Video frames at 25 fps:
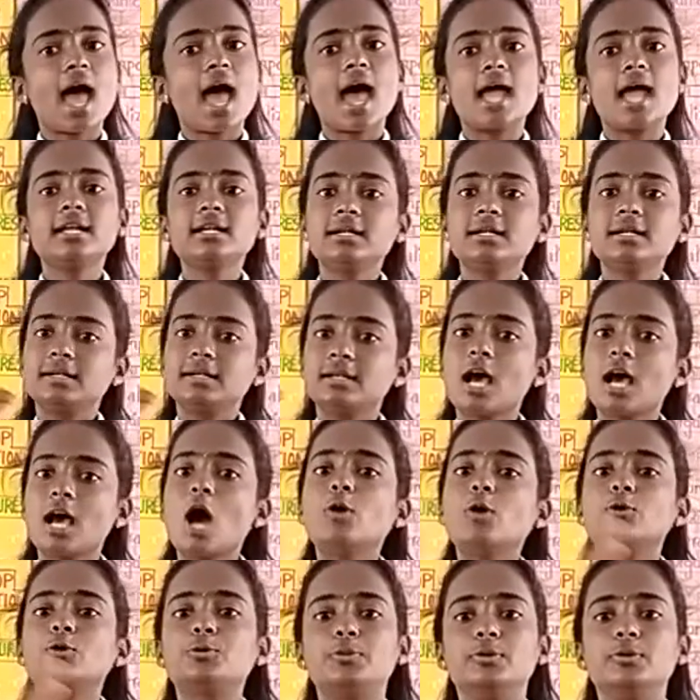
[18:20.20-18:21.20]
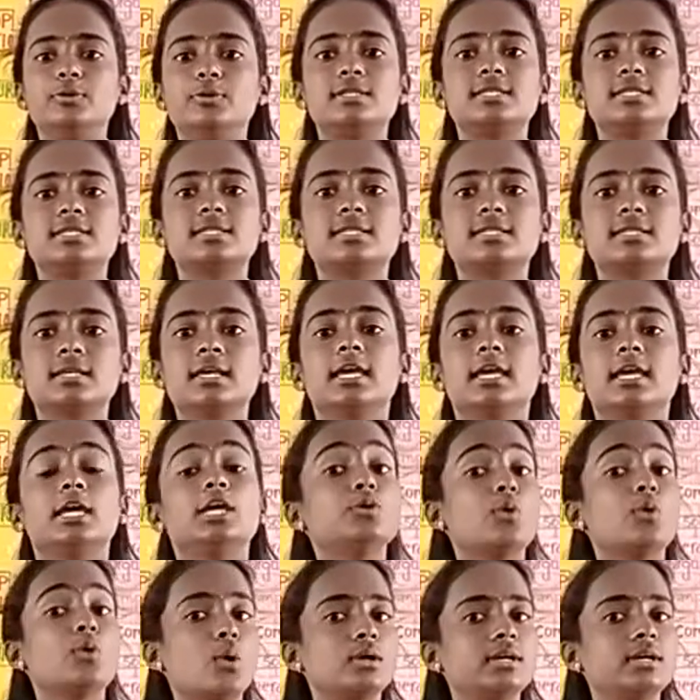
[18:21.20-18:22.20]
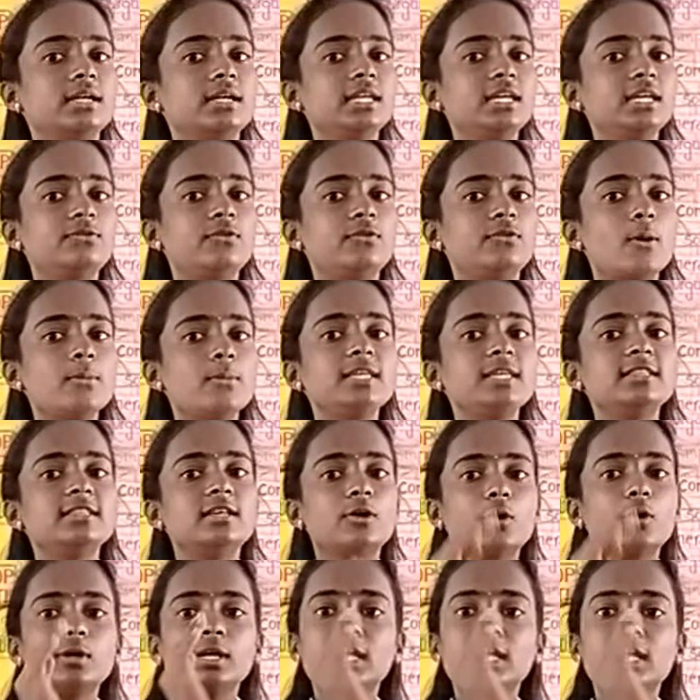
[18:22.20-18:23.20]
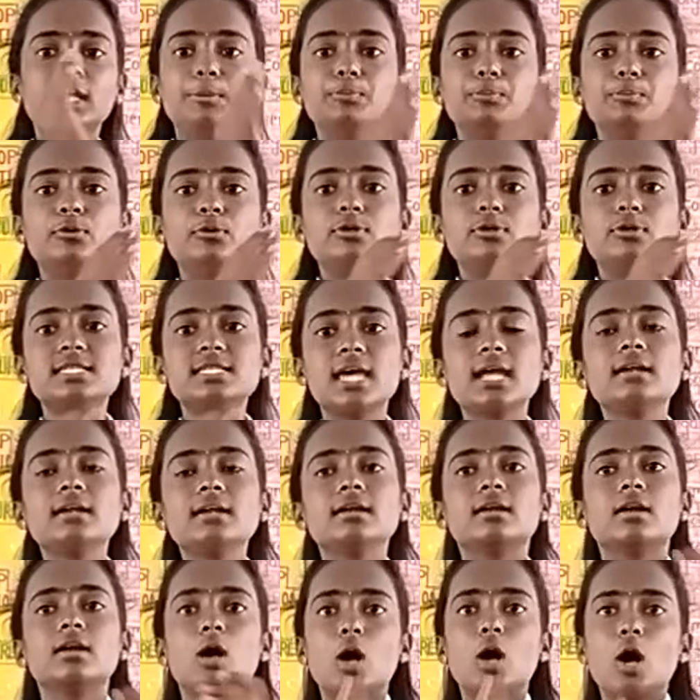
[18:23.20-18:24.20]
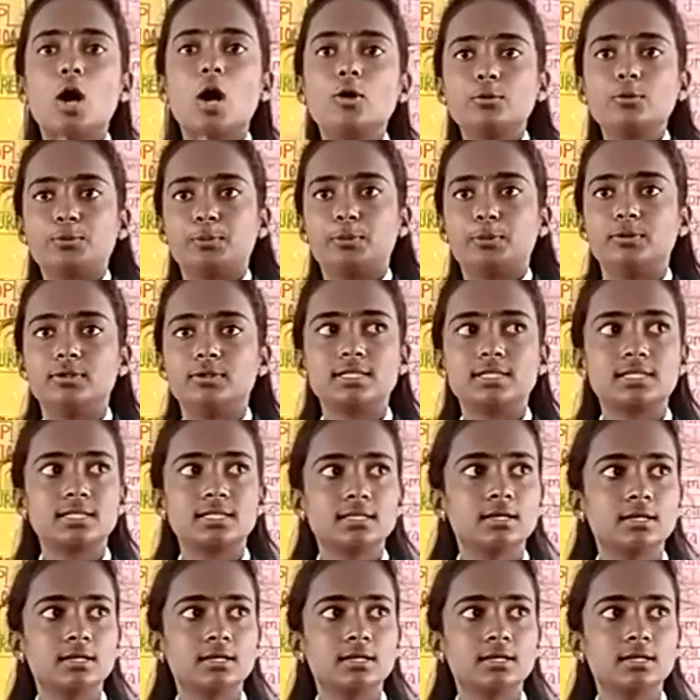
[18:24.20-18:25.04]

and outputs. In organic farming, there are inputs and outputs.